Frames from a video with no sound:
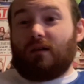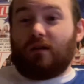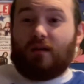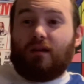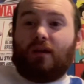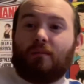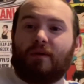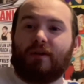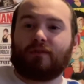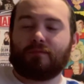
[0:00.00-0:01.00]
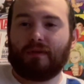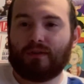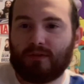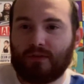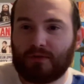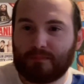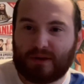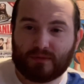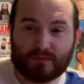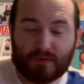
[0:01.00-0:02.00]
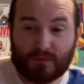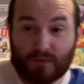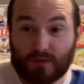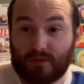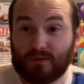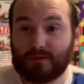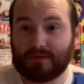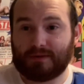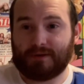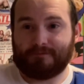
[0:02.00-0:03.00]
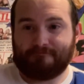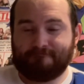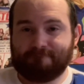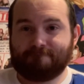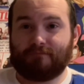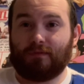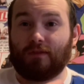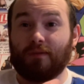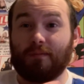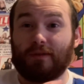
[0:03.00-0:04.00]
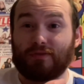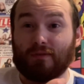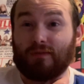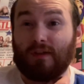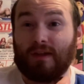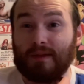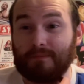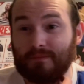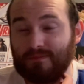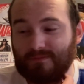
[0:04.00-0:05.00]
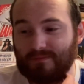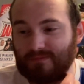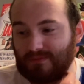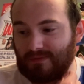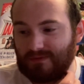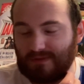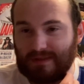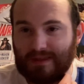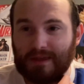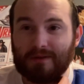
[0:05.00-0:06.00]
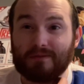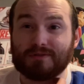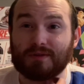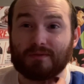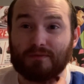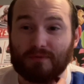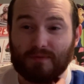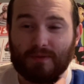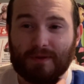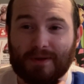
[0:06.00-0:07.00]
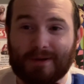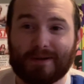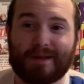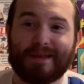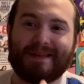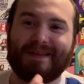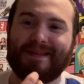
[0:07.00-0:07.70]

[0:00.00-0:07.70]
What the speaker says: Hey everybody, Hunter Bakes here, back on the review for y'all. It's only my third time, try to record the video here.